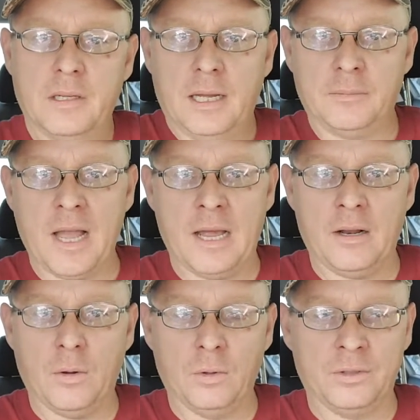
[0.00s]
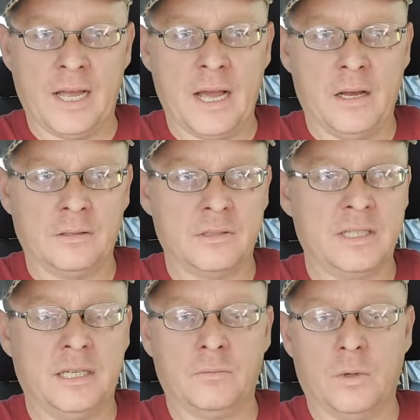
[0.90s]
I'm kind of holding out and
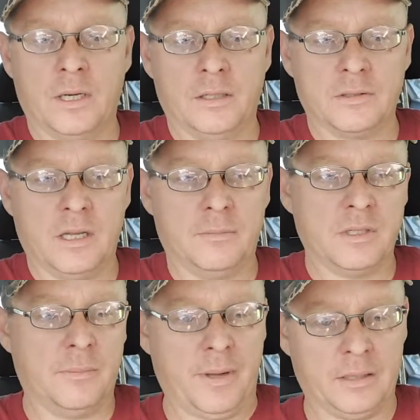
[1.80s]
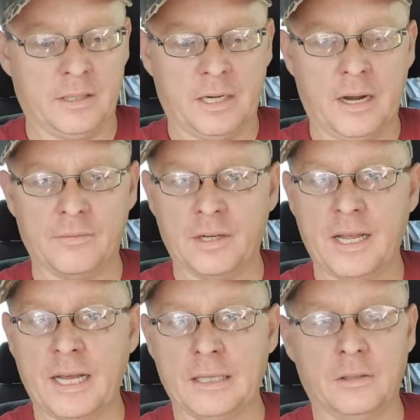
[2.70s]
seeing what else comes up out there. Every
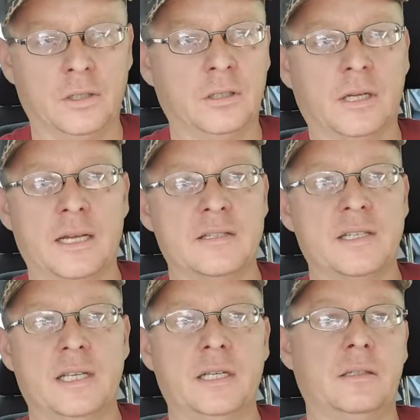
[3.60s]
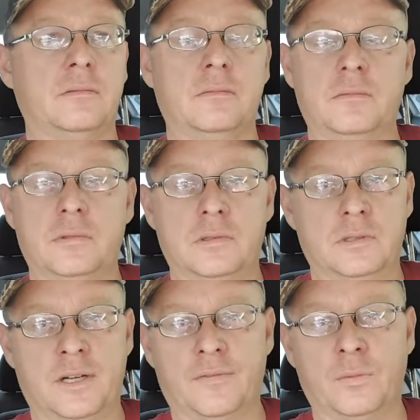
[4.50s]
day I look, I see
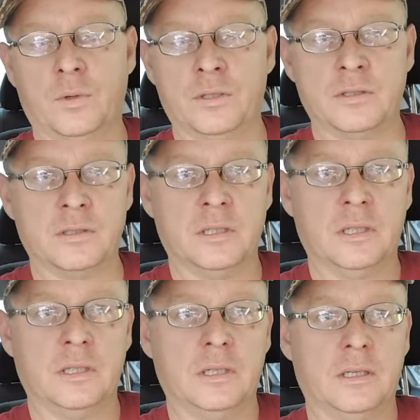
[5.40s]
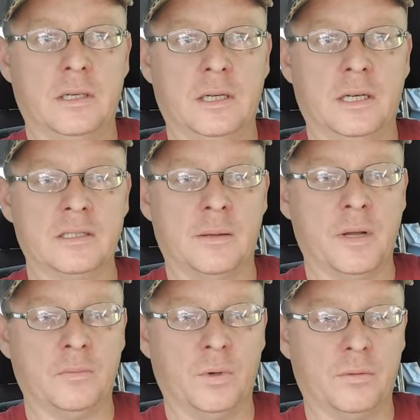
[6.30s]
different ones, some
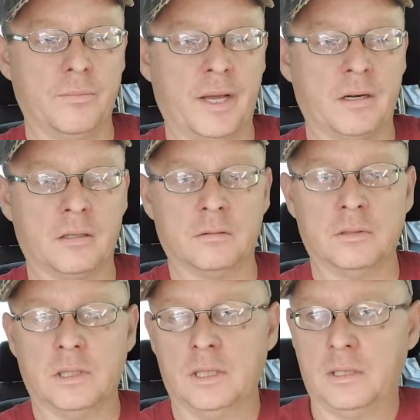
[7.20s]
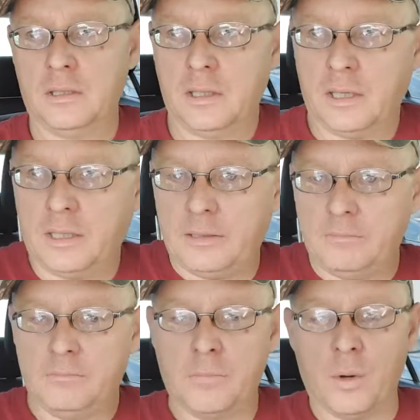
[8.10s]
of them with better
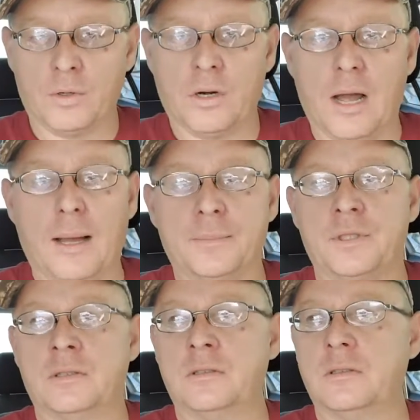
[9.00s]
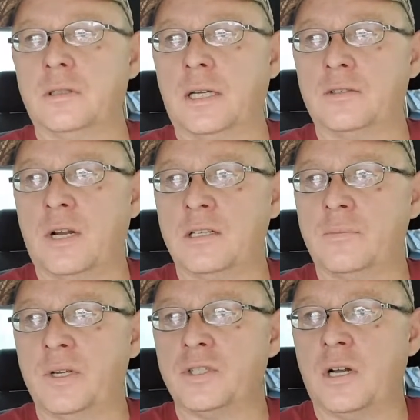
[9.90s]
motor options and
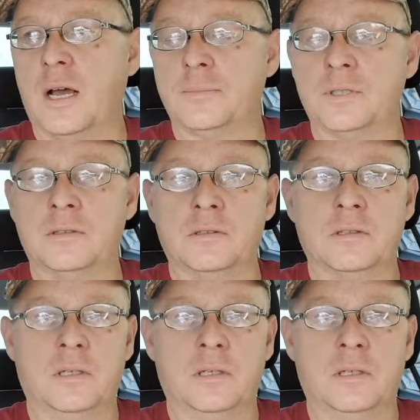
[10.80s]
transmission options.